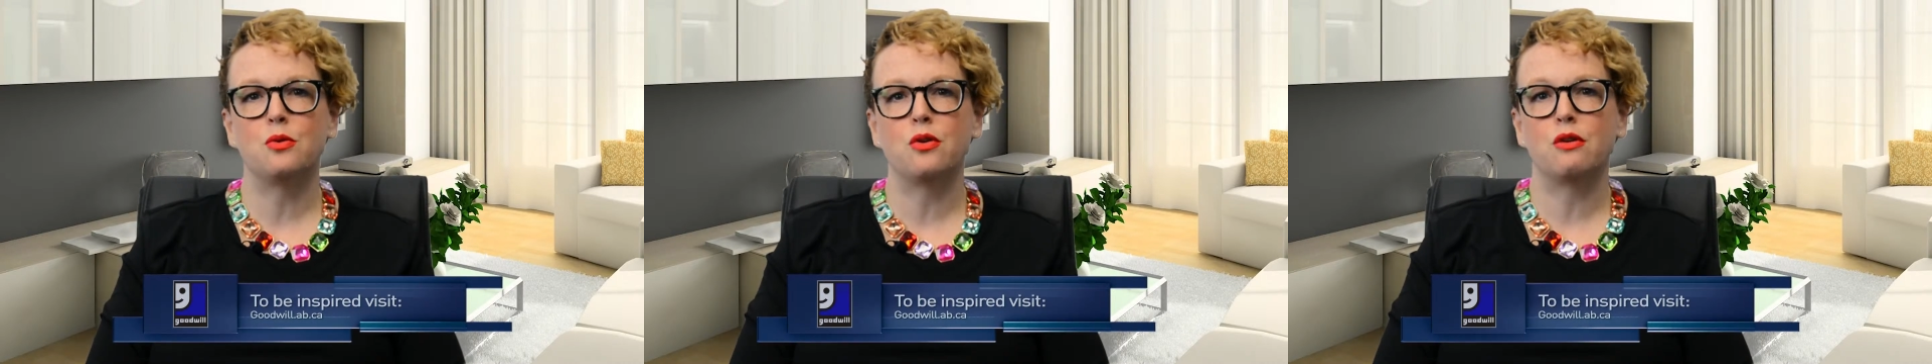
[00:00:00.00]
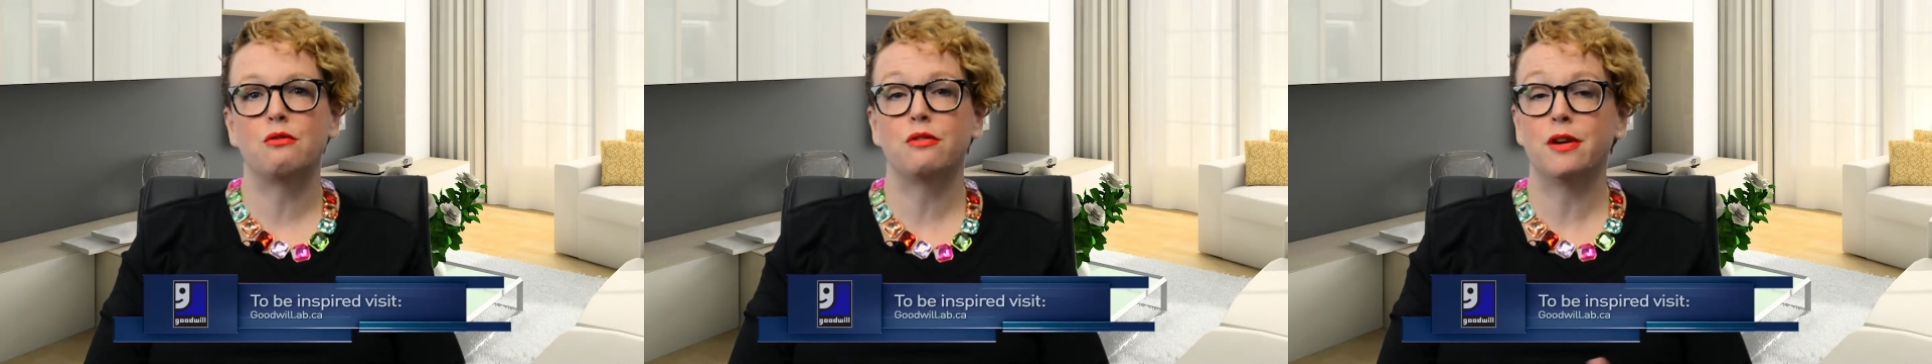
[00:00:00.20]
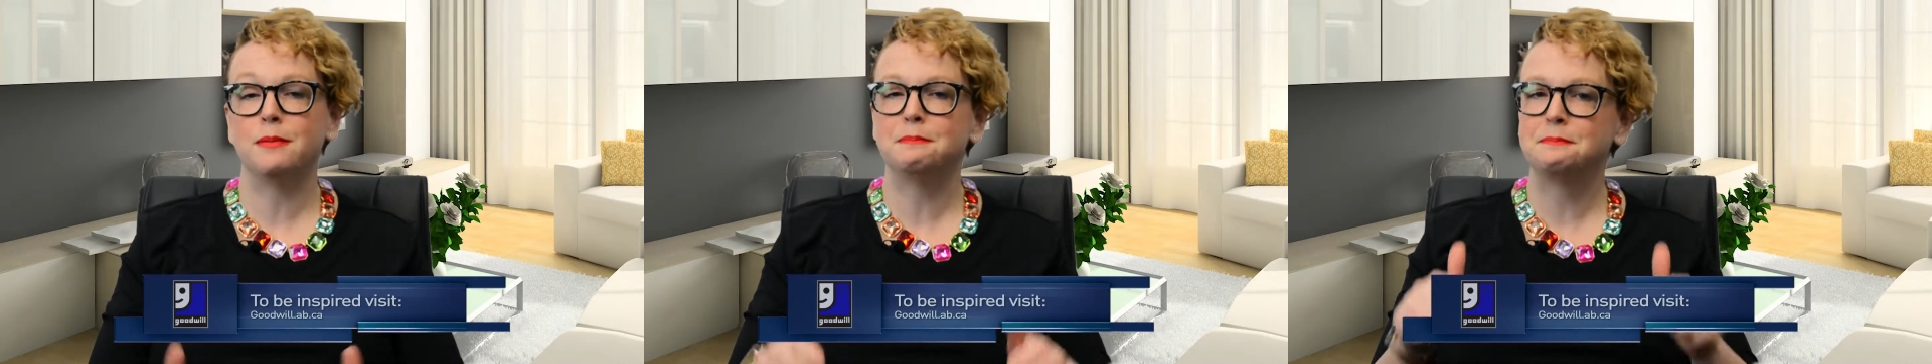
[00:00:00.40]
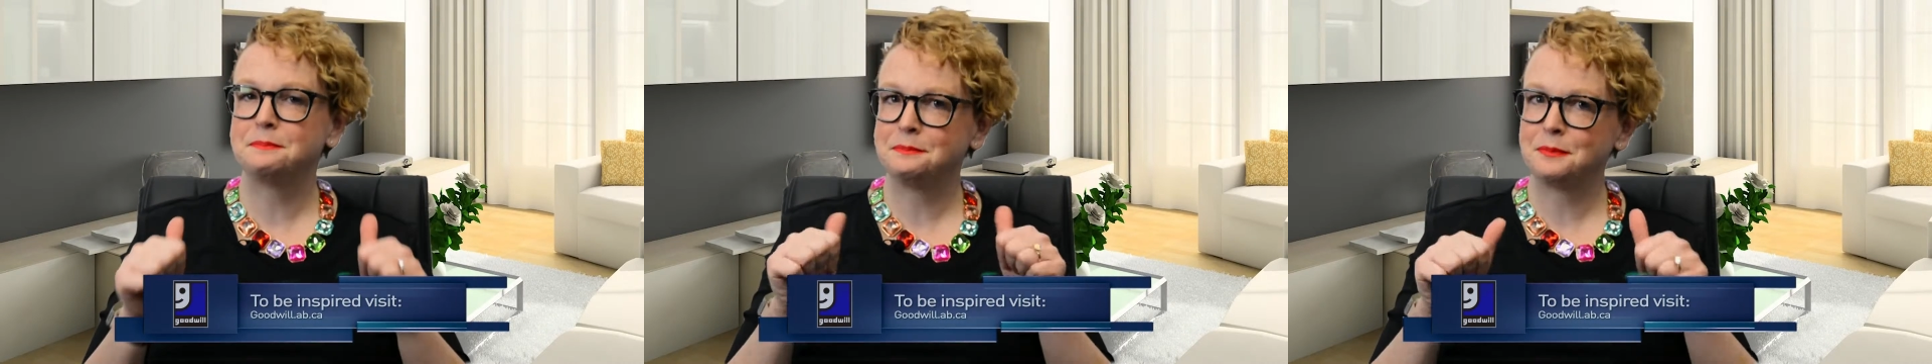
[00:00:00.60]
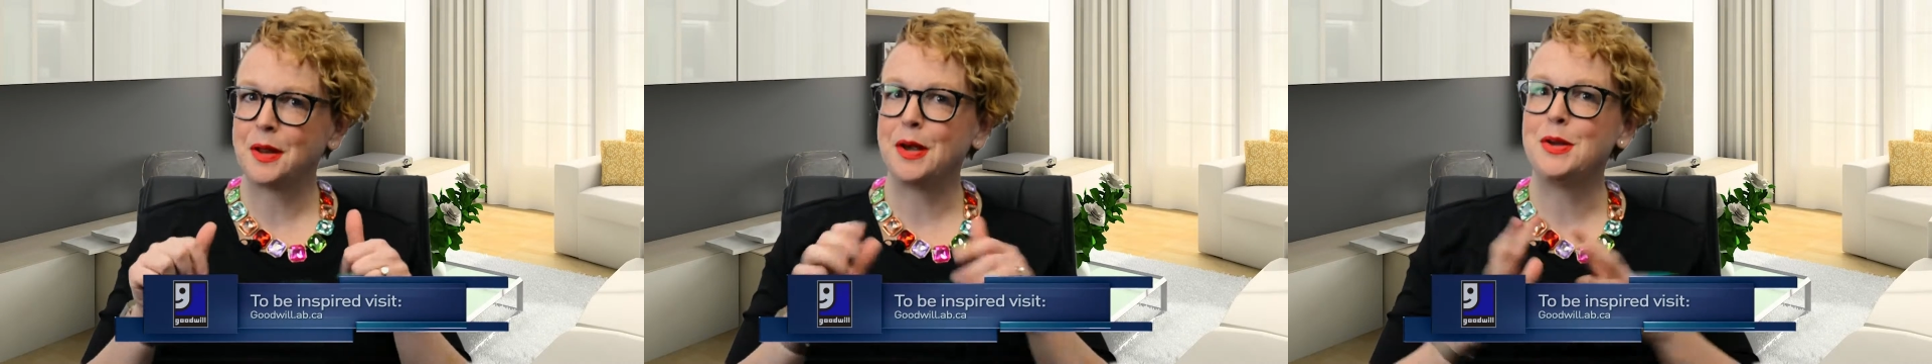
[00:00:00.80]
order from
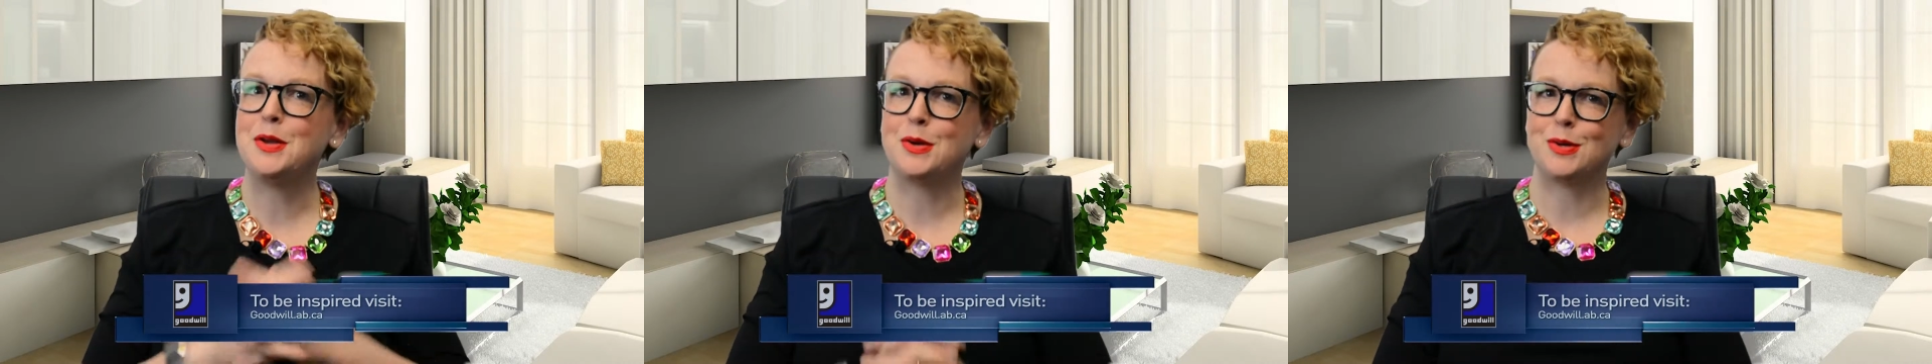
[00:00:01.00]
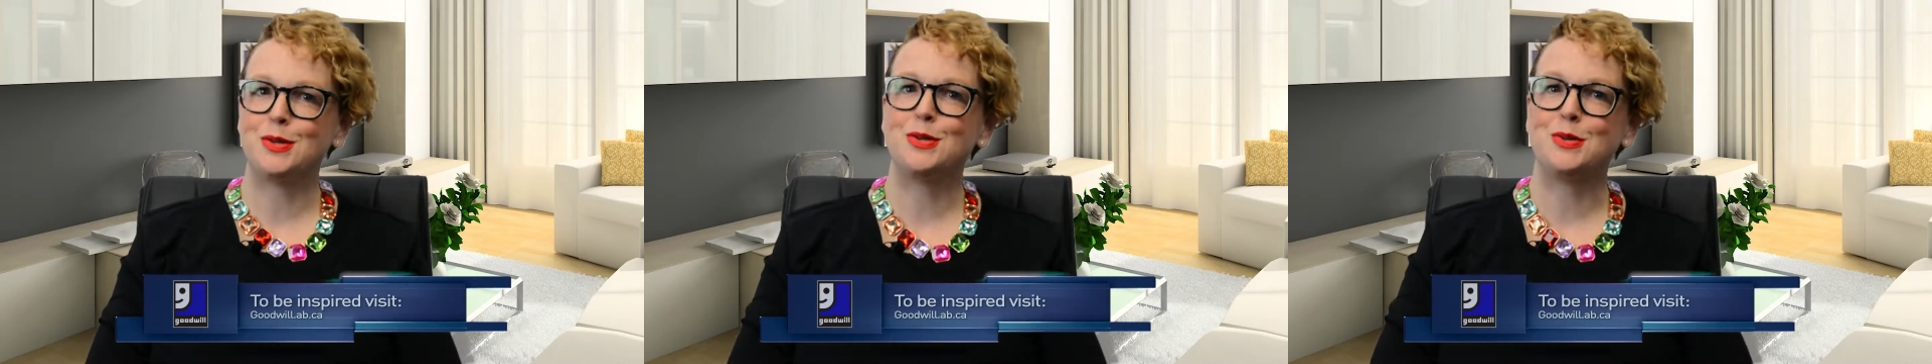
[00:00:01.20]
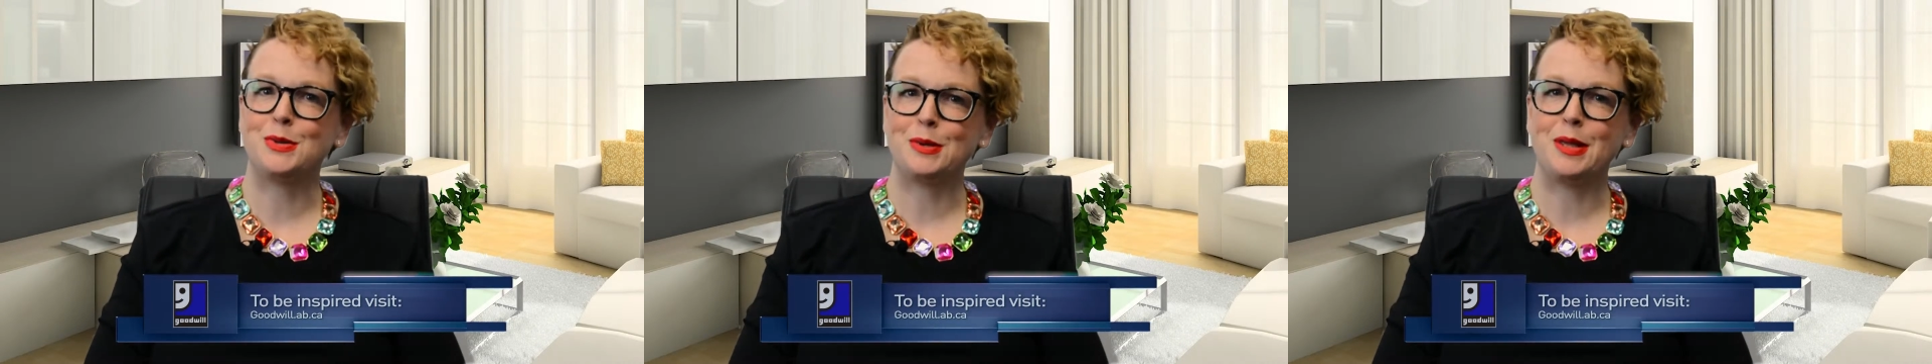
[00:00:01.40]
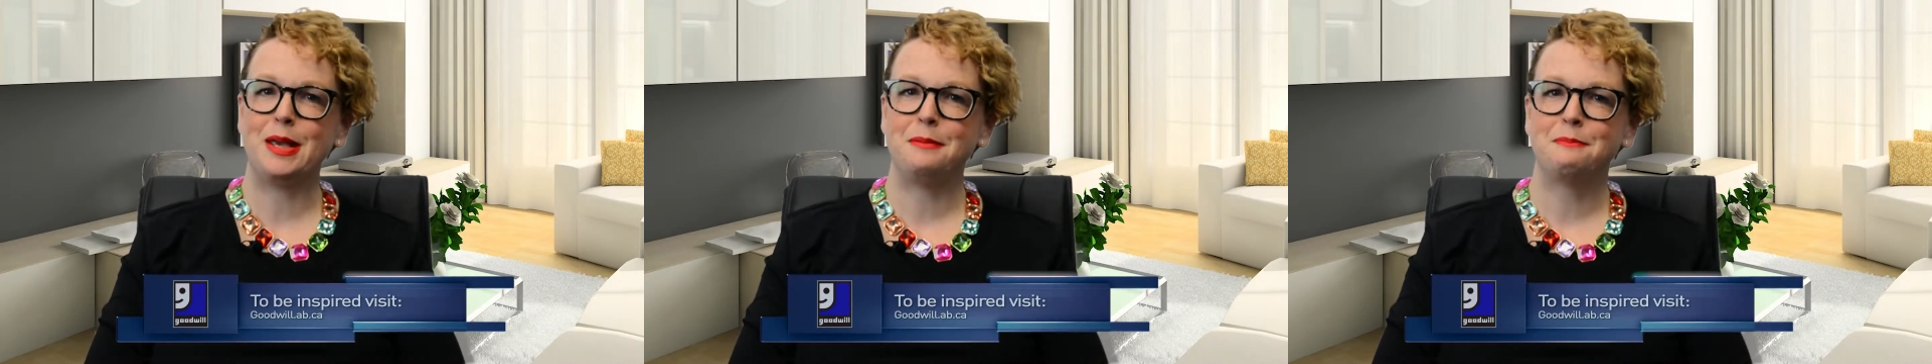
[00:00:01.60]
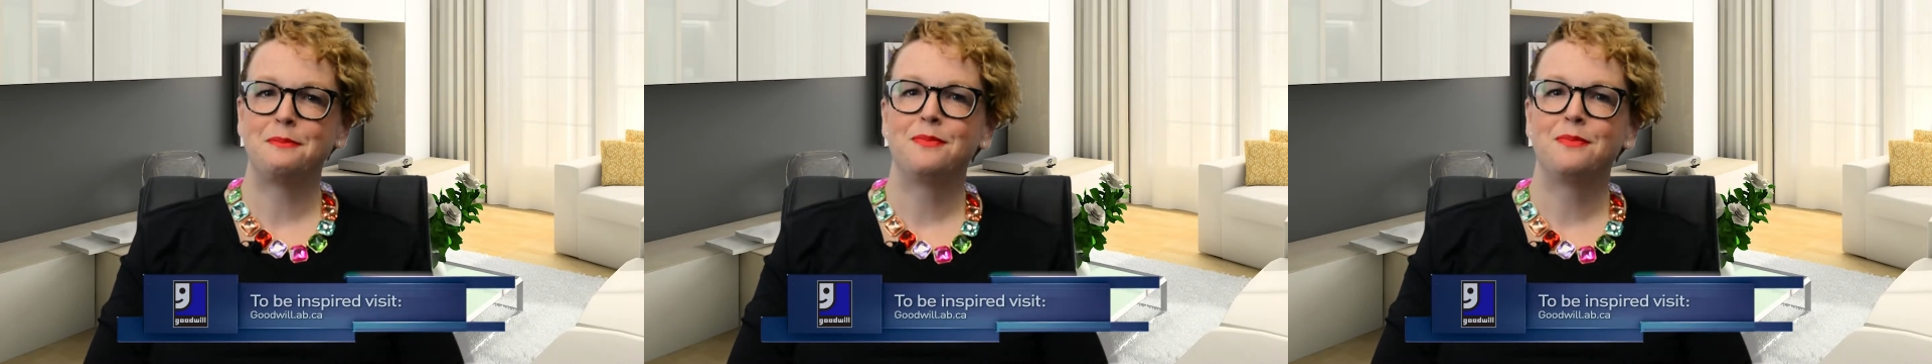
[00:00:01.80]
yours truly.